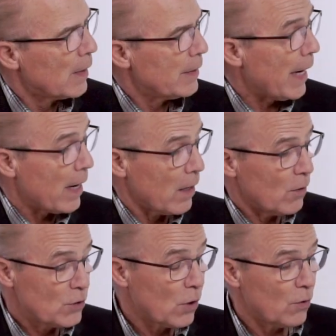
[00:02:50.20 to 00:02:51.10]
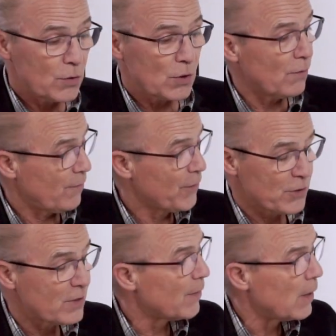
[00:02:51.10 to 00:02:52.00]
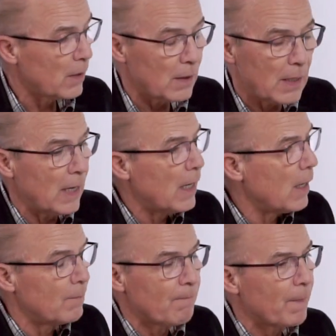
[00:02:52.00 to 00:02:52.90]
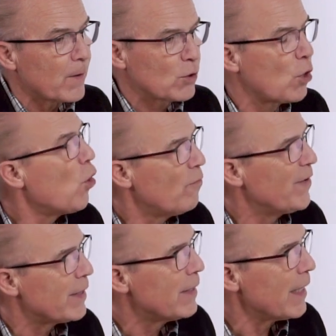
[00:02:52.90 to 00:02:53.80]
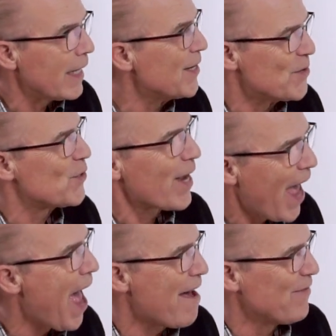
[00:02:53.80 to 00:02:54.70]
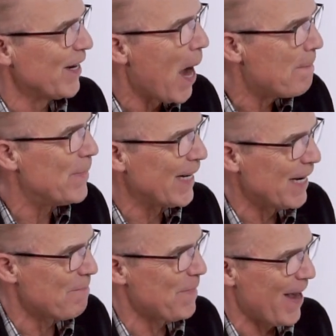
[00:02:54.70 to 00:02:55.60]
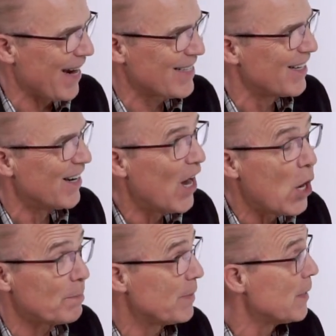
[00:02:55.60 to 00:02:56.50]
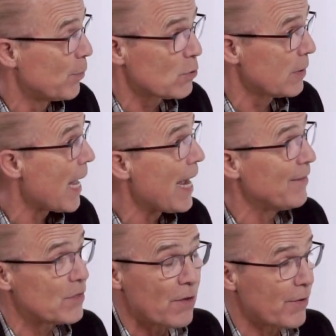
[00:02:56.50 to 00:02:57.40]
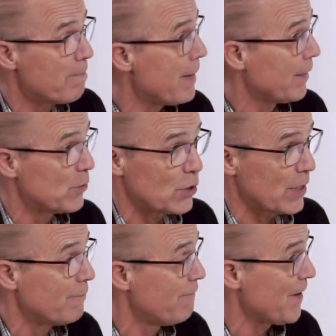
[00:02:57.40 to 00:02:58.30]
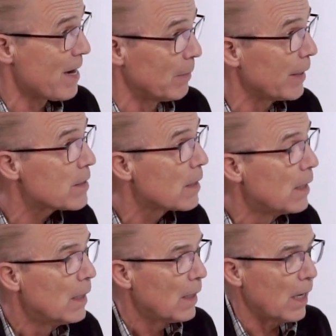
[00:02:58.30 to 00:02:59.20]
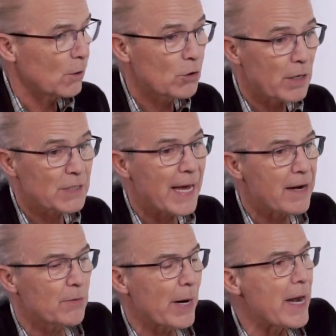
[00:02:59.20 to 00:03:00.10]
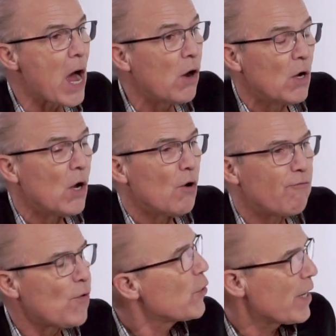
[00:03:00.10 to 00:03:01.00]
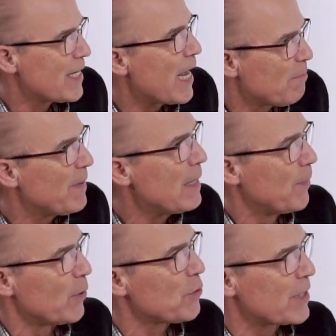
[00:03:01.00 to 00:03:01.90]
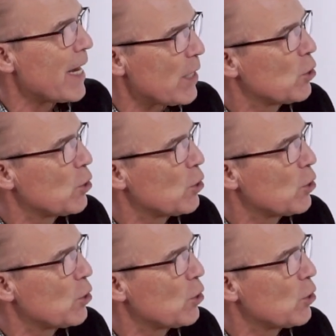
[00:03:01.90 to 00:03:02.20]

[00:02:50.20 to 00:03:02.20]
Yeah. So first of all, COVID is having a big impact on people's lives, their marriages and families. Across Canada right now, 4 to 10 people are saying